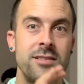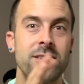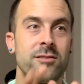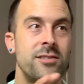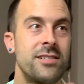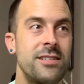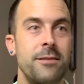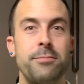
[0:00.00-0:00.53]
as little
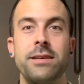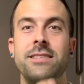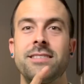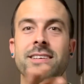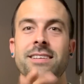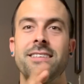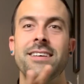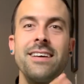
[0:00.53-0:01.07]
snippets
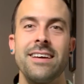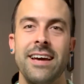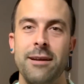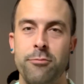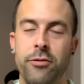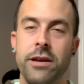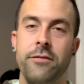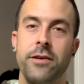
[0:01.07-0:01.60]
and, and
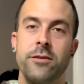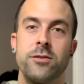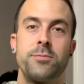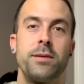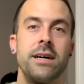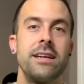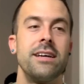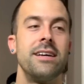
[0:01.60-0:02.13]
previews,
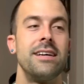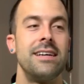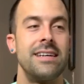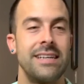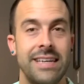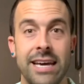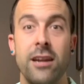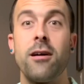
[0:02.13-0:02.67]
but
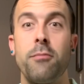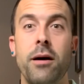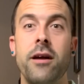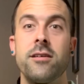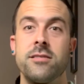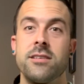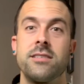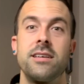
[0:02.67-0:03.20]
get on
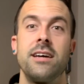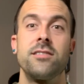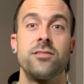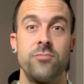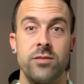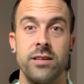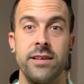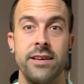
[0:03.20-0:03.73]
Modern Success,
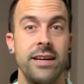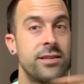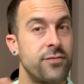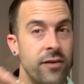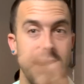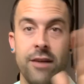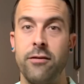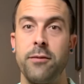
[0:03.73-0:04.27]
really. It's
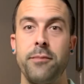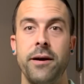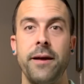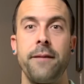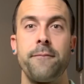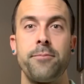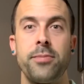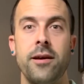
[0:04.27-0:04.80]
for everybody,
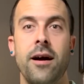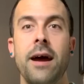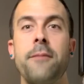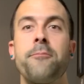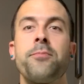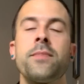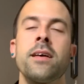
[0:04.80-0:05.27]
all right?